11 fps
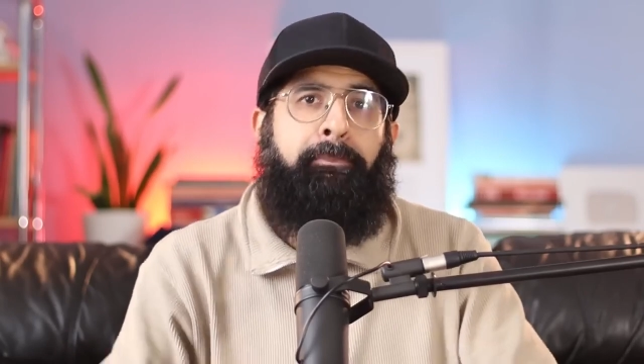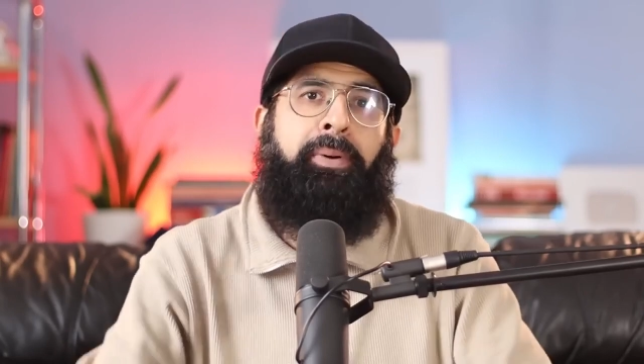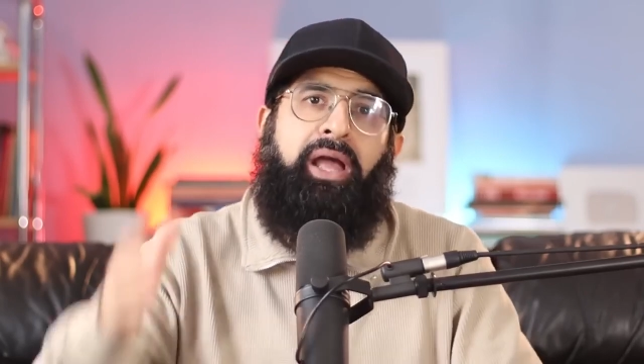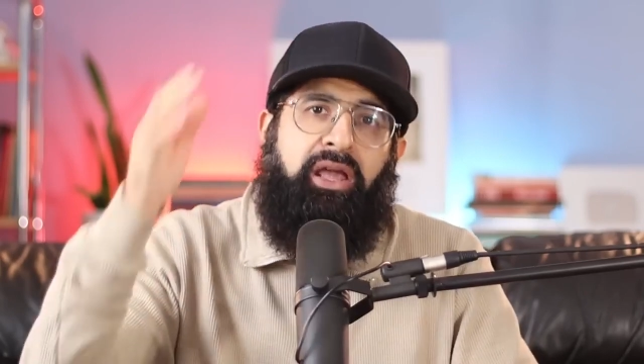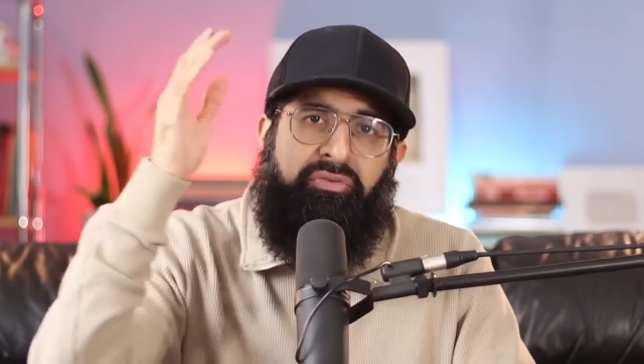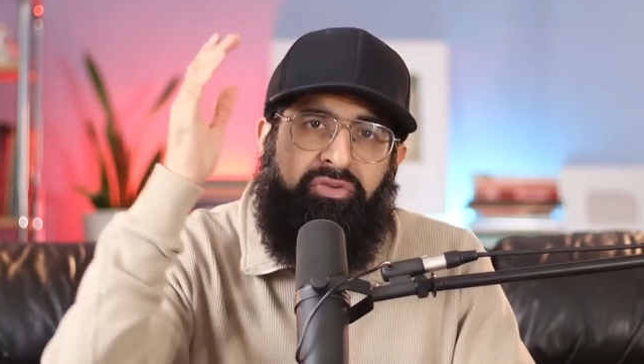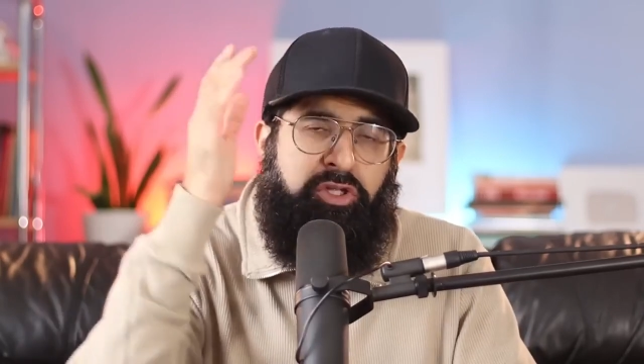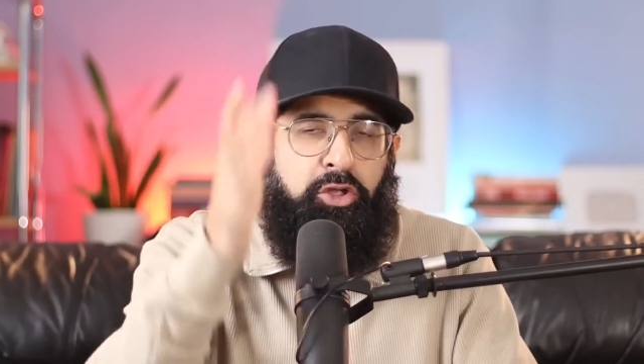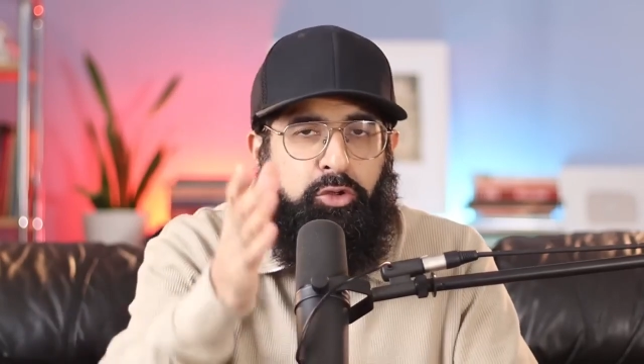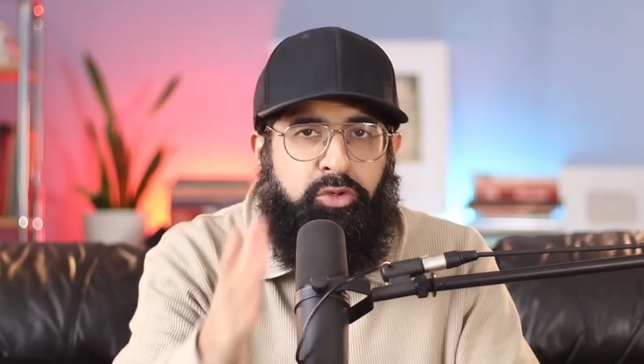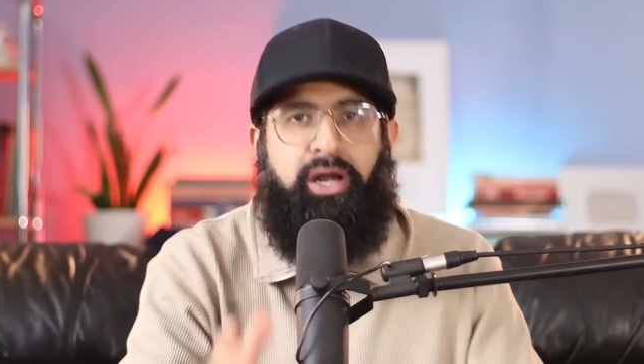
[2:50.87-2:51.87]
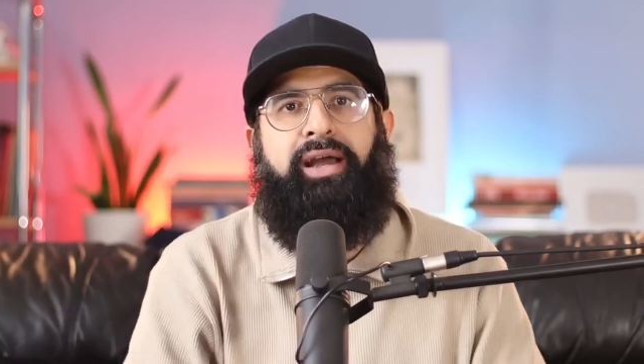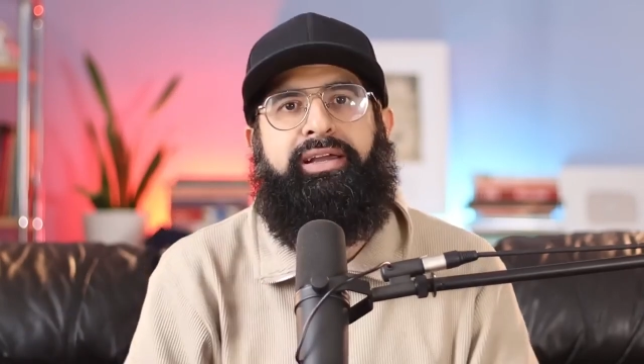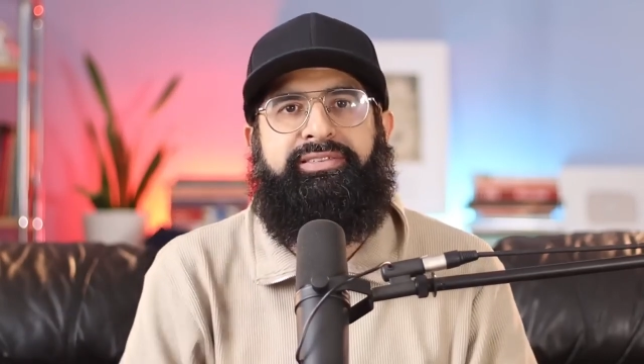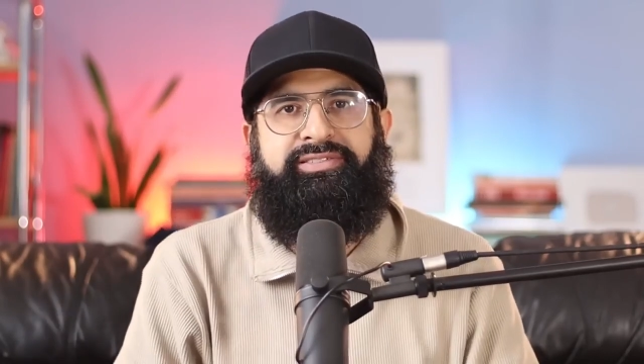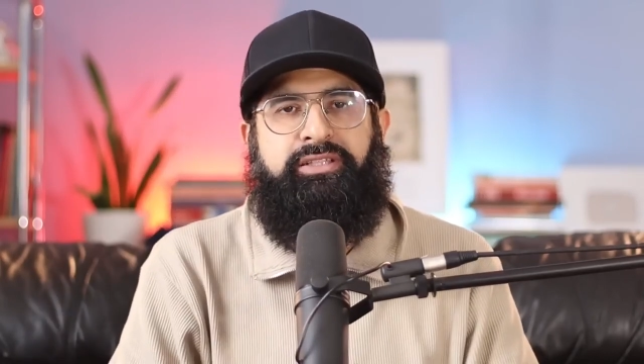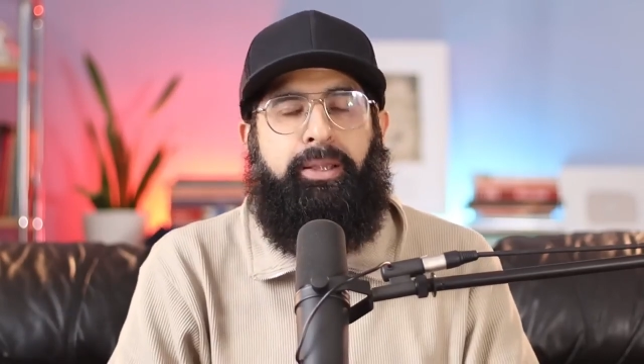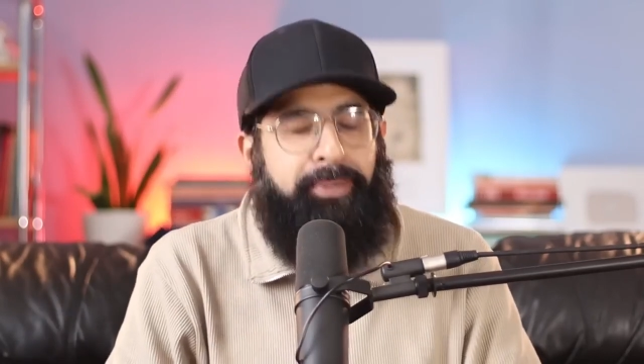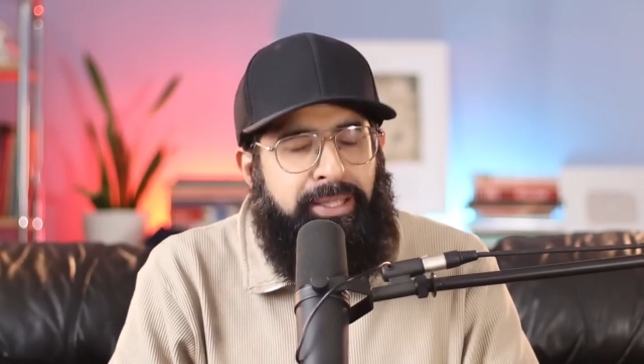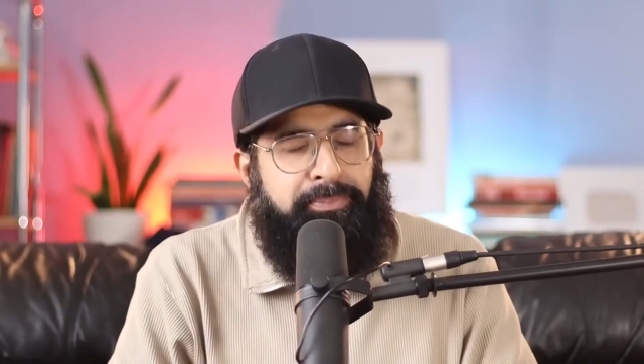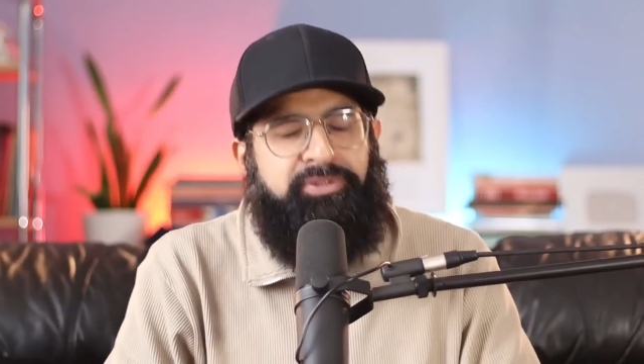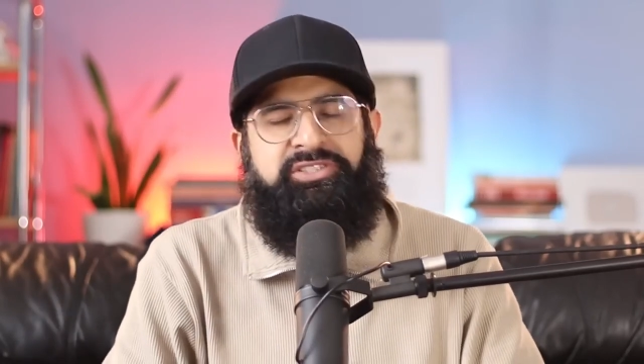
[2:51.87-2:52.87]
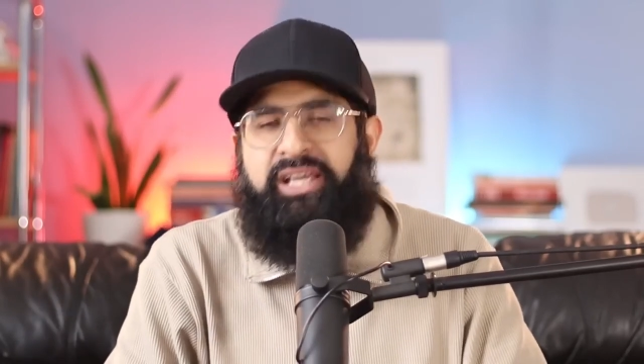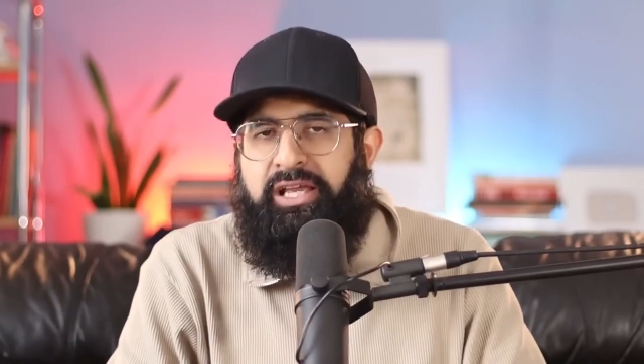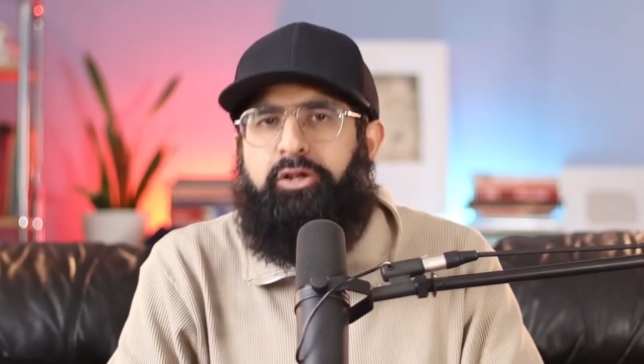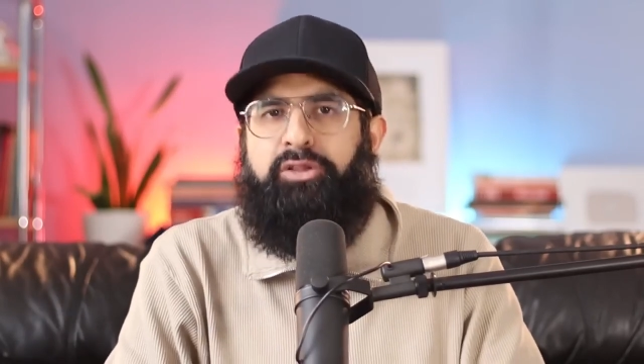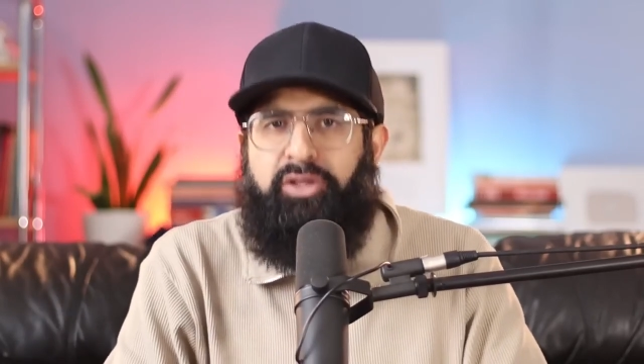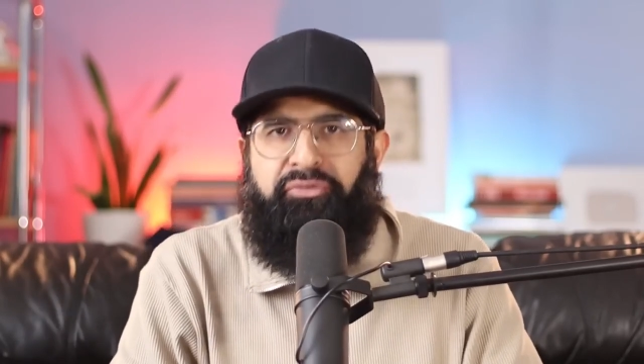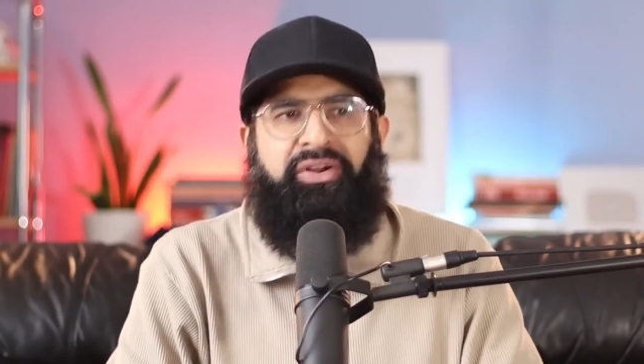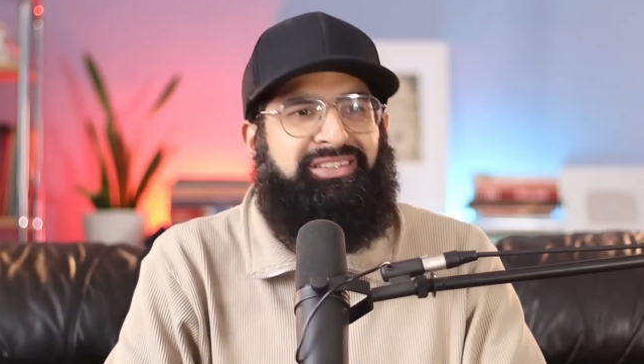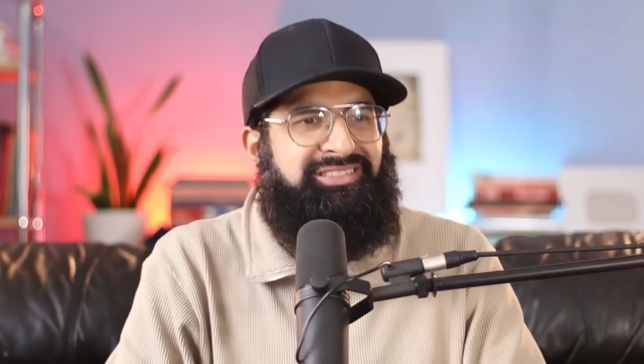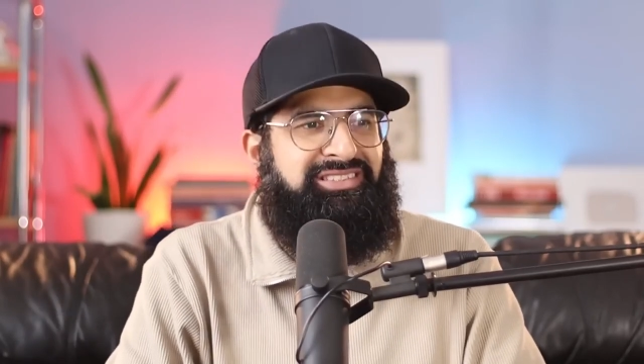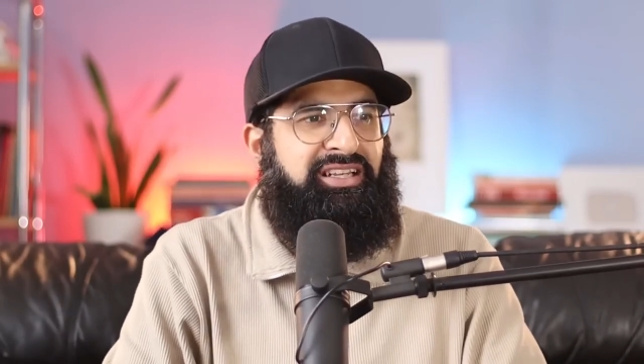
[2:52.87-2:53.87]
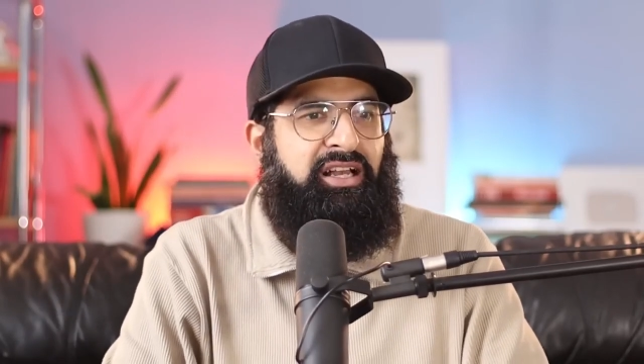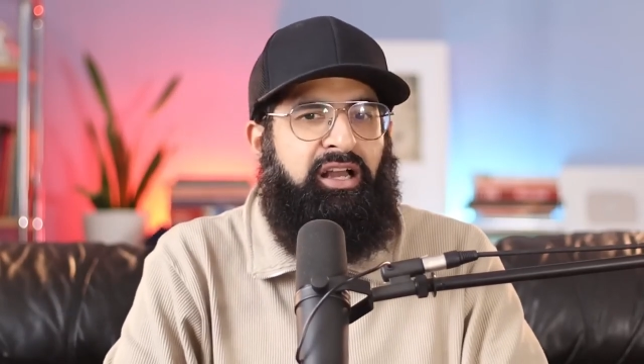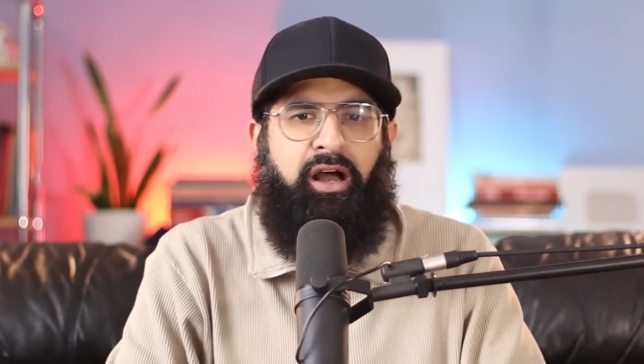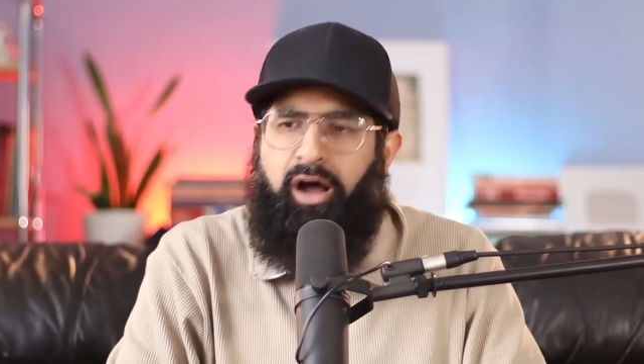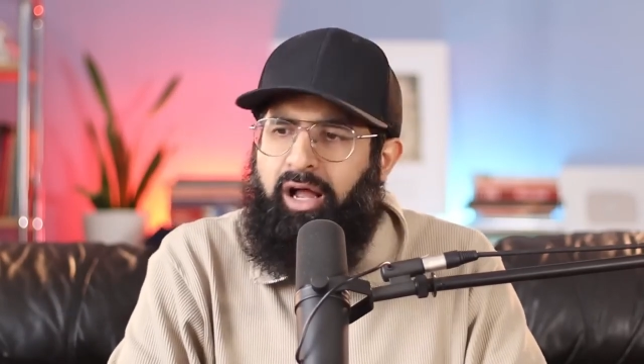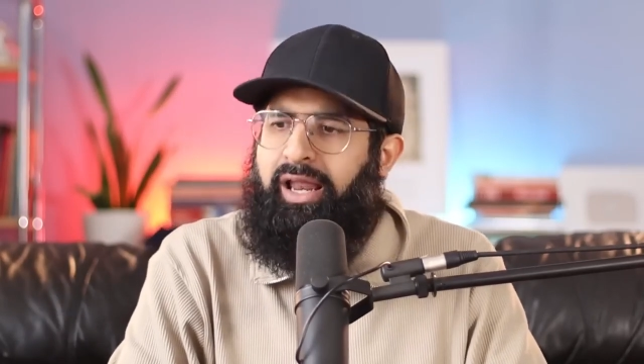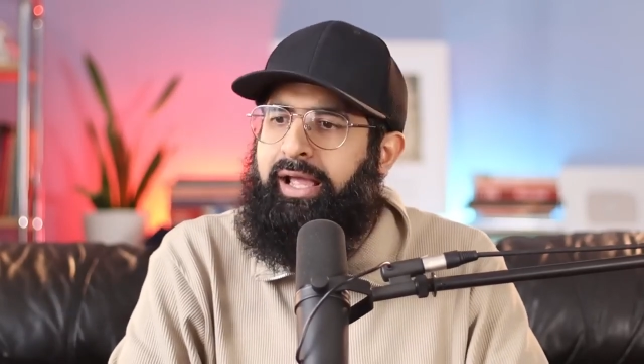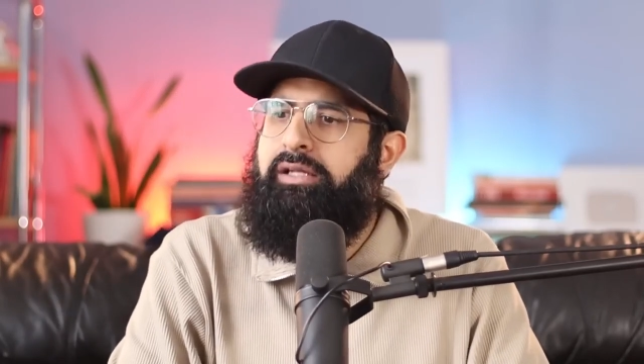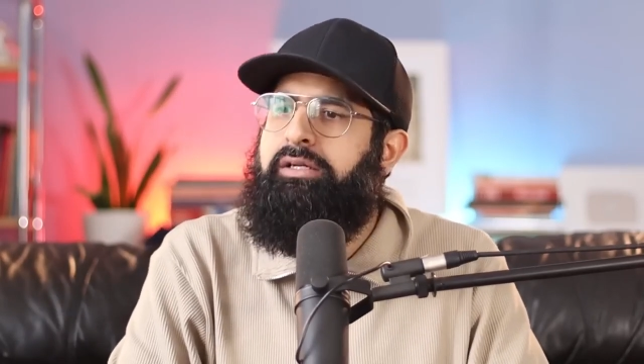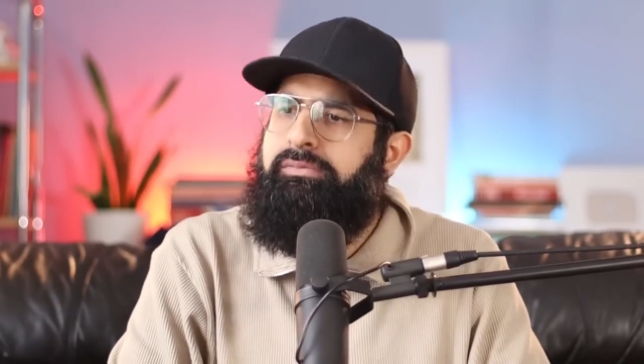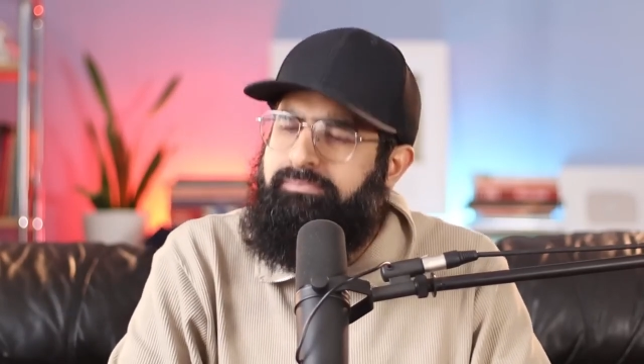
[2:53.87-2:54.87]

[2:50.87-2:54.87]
But if you guys, the people sitting on the fence, are like,